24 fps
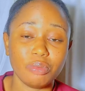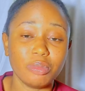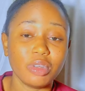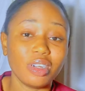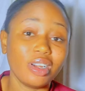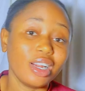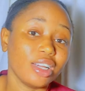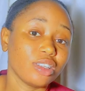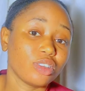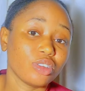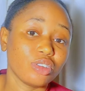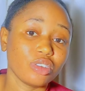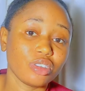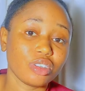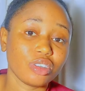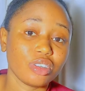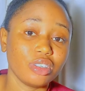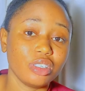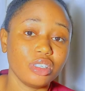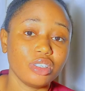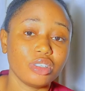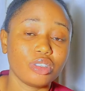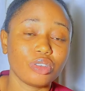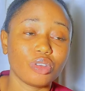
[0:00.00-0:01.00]
Mineral
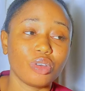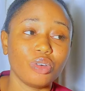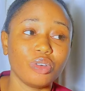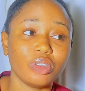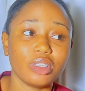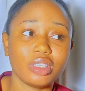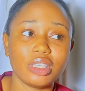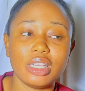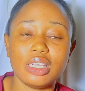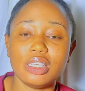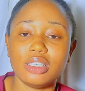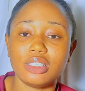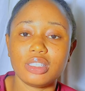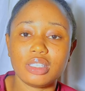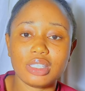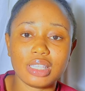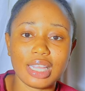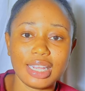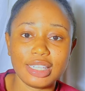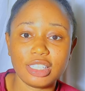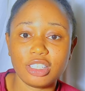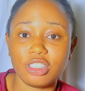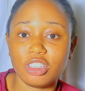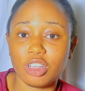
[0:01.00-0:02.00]
sunscreens contains
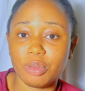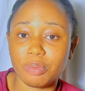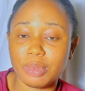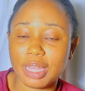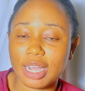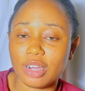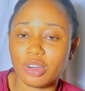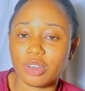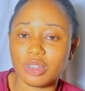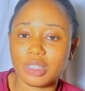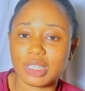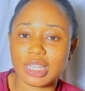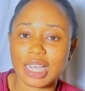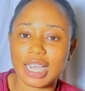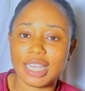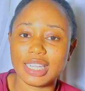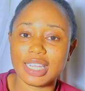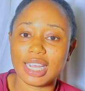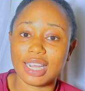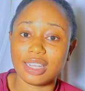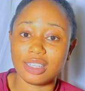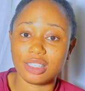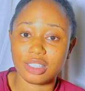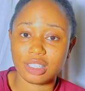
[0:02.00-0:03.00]
titanium
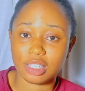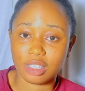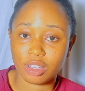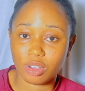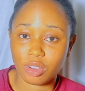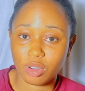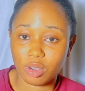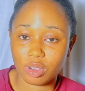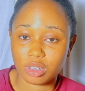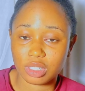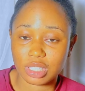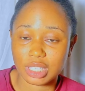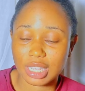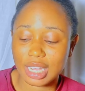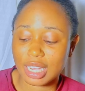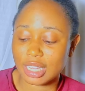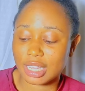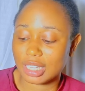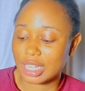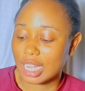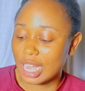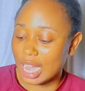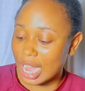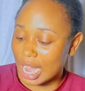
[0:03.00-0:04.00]
dioxide and zinc
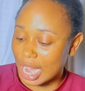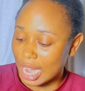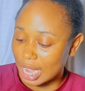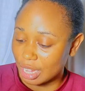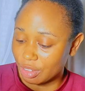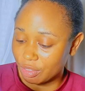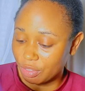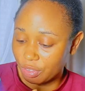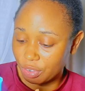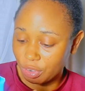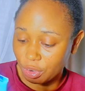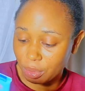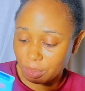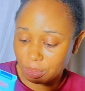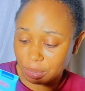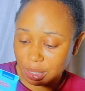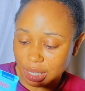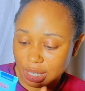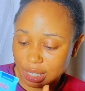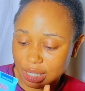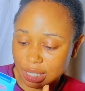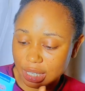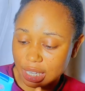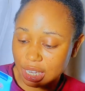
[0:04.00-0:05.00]
oxide, and from
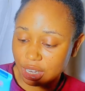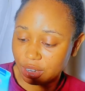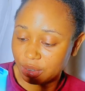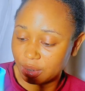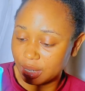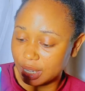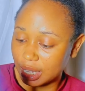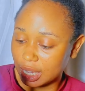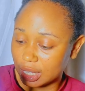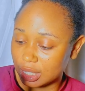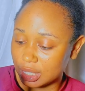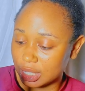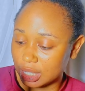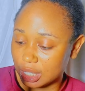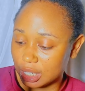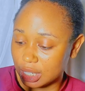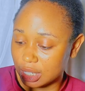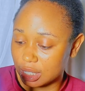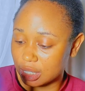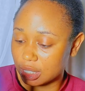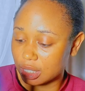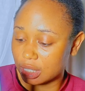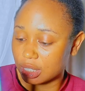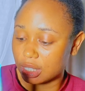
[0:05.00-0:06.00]
this ingredient
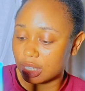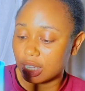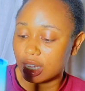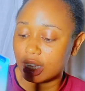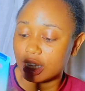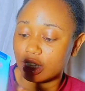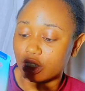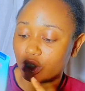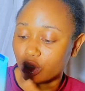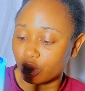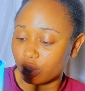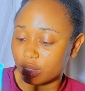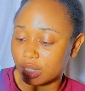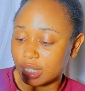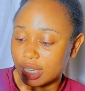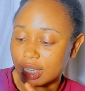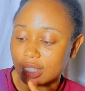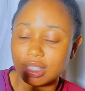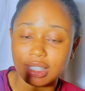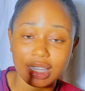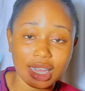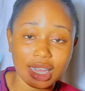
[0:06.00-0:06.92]
list, it contains